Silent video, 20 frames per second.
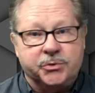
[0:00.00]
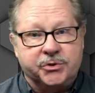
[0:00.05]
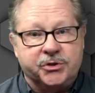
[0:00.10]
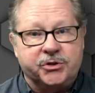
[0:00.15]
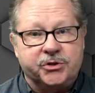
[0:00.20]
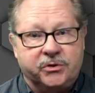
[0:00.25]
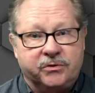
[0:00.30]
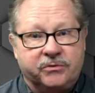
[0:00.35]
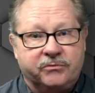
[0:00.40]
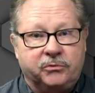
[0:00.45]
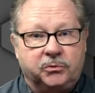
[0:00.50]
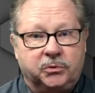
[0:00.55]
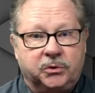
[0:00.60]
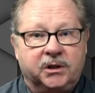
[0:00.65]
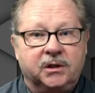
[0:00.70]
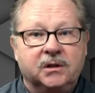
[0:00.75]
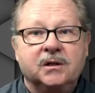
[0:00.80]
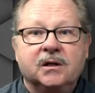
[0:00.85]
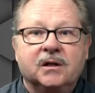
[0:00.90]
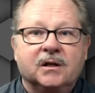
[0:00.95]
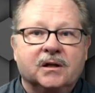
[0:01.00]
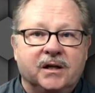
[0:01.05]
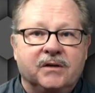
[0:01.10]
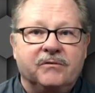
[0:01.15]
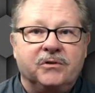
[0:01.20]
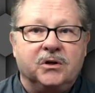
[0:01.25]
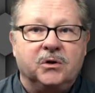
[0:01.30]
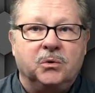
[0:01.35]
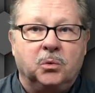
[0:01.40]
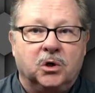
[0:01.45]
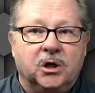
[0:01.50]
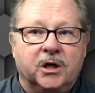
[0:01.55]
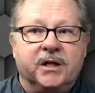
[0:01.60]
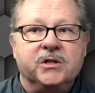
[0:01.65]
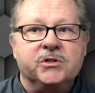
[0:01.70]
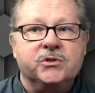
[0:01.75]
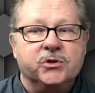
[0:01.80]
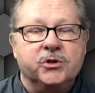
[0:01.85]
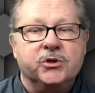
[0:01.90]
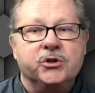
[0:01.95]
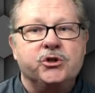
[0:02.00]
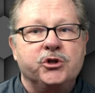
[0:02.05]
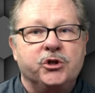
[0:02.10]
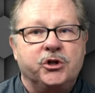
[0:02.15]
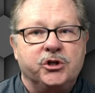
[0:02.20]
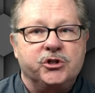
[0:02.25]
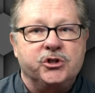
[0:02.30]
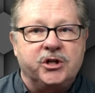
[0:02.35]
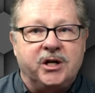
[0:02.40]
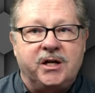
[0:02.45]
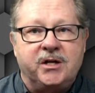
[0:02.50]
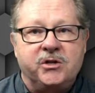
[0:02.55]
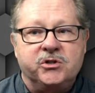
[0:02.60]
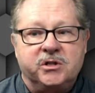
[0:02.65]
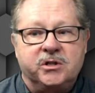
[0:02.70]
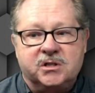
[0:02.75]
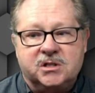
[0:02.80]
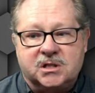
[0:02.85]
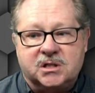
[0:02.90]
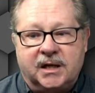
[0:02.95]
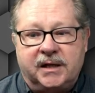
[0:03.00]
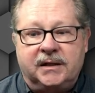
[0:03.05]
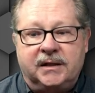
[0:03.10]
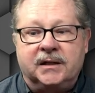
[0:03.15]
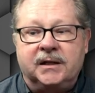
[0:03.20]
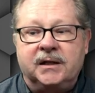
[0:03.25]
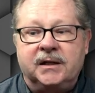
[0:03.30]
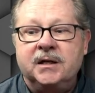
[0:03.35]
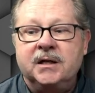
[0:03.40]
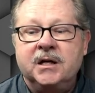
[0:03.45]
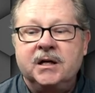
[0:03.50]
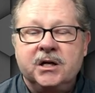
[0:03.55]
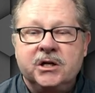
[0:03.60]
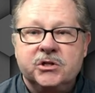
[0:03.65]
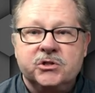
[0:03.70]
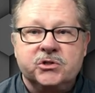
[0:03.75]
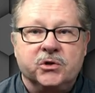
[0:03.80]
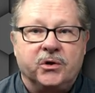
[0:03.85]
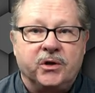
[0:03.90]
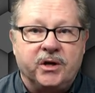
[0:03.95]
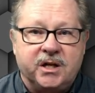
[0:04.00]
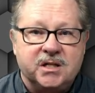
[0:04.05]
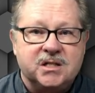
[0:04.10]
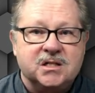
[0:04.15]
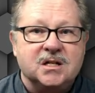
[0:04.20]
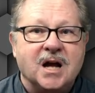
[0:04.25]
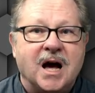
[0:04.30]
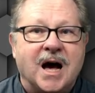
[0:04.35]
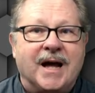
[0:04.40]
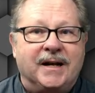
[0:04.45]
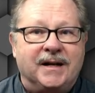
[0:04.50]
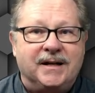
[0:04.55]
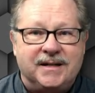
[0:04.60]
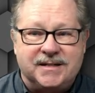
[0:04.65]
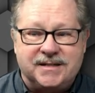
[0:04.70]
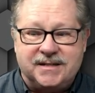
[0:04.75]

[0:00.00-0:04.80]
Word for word: a reserved word and it'll give you a warning so that you can change it slightly so that it's not